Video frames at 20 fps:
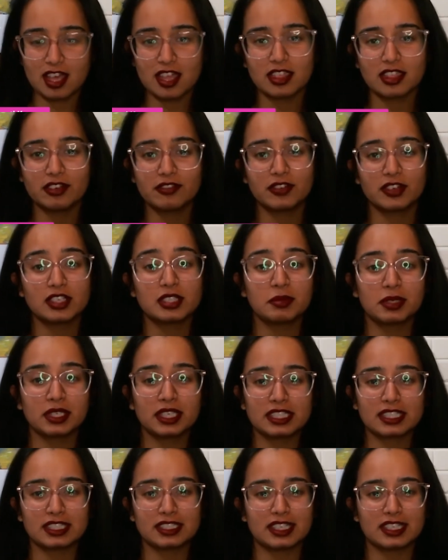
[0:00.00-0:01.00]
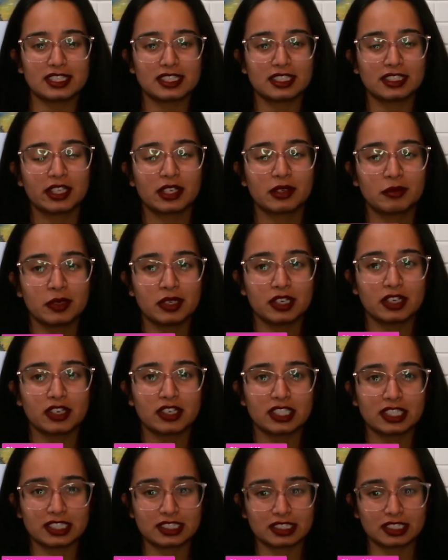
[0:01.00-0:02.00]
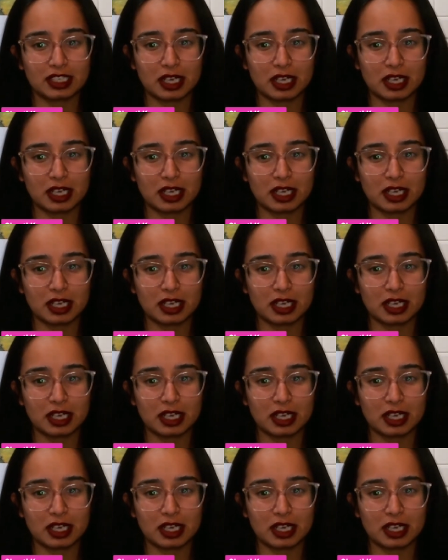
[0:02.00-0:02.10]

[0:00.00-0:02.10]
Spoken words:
The first biggest lesson that we learned as a